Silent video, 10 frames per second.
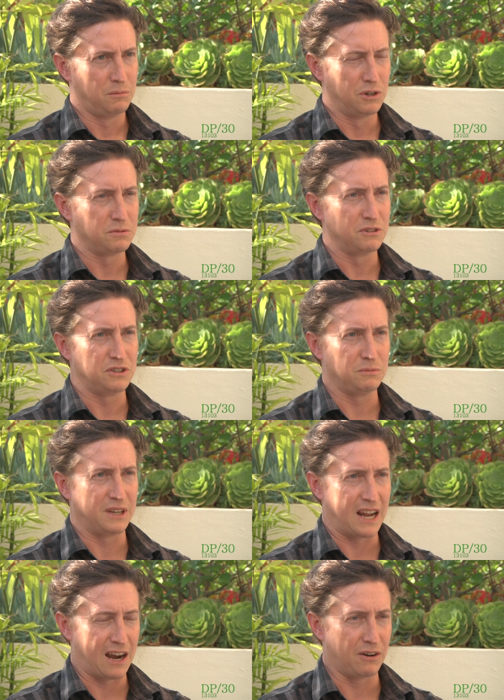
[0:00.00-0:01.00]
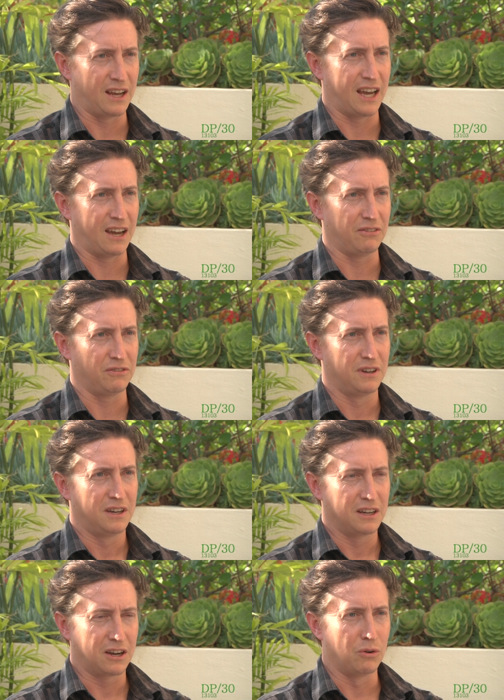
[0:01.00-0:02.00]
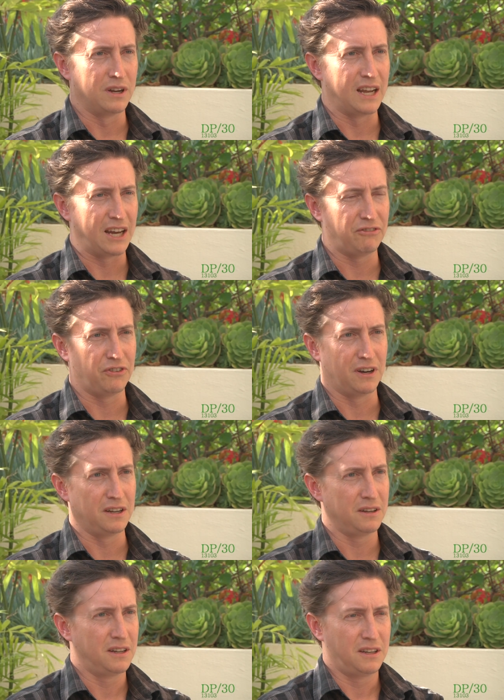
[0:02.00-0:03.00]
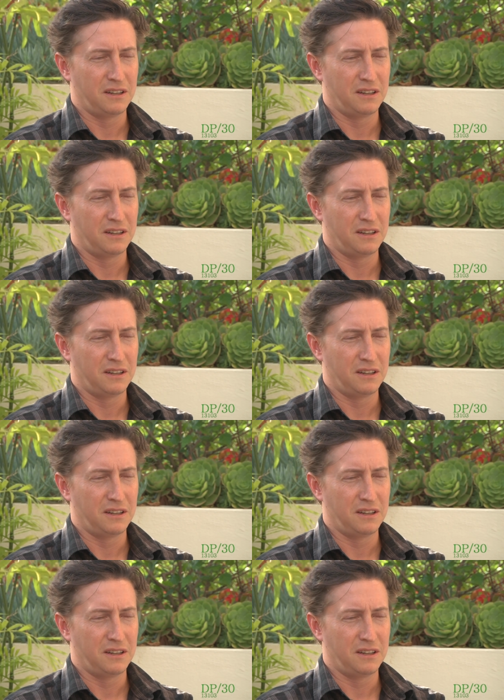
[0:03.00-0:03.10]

Most movies should be an hour and a half. Go in, have fun.